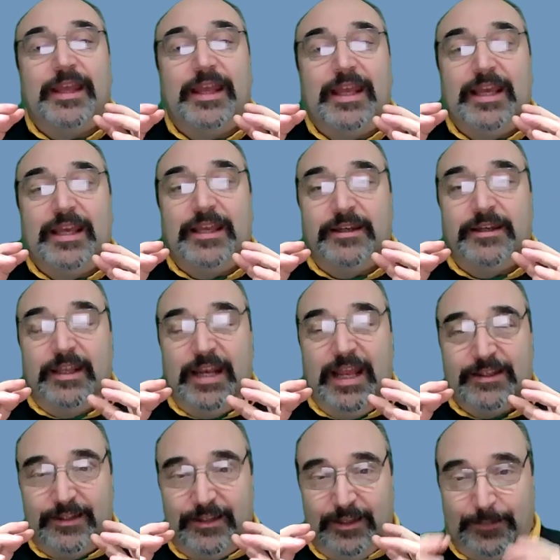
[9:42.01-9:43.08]
and it
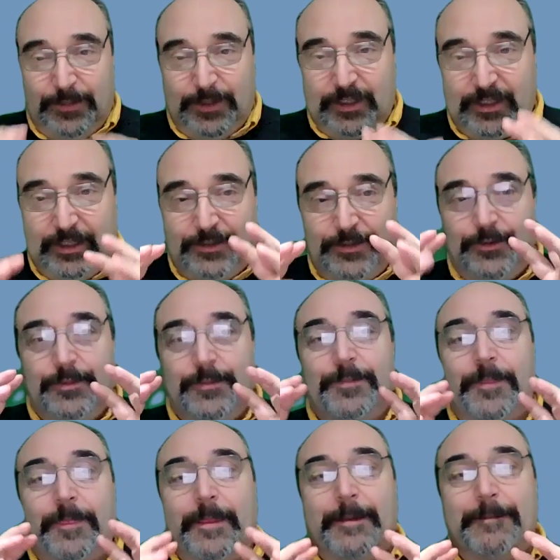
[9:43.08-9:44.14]
has the ability to
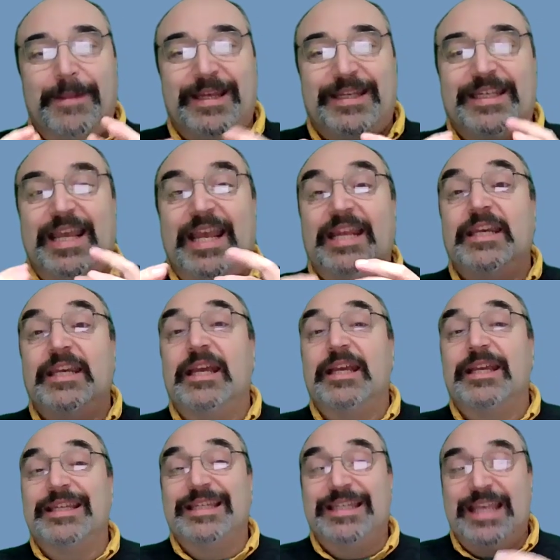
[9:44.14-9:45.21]
maintain
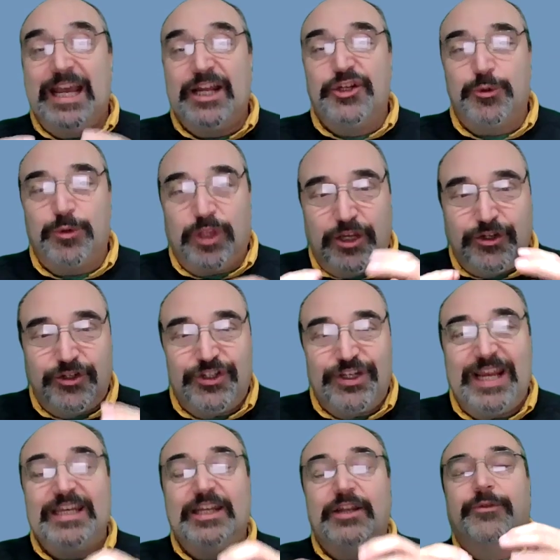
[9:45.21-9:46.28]
contextual
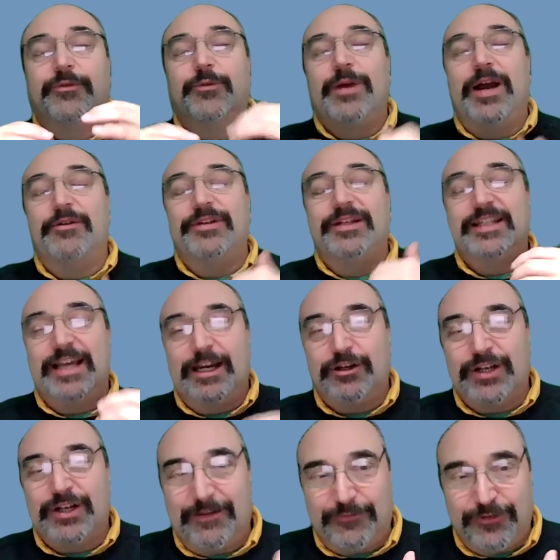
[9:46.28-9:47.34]
understanding throughout an entire
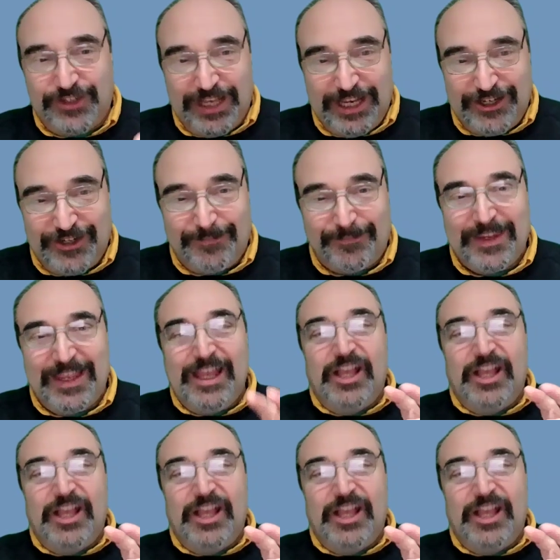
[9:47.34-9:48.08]
conversation.